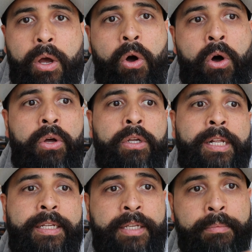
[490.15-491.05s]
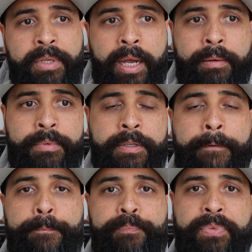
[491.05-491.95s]
or sometimes
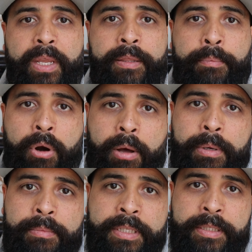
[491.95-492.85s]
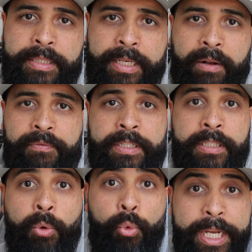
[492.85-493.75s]
the problem itself
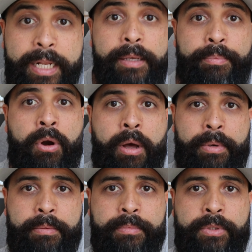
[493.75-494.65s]
is a really problem.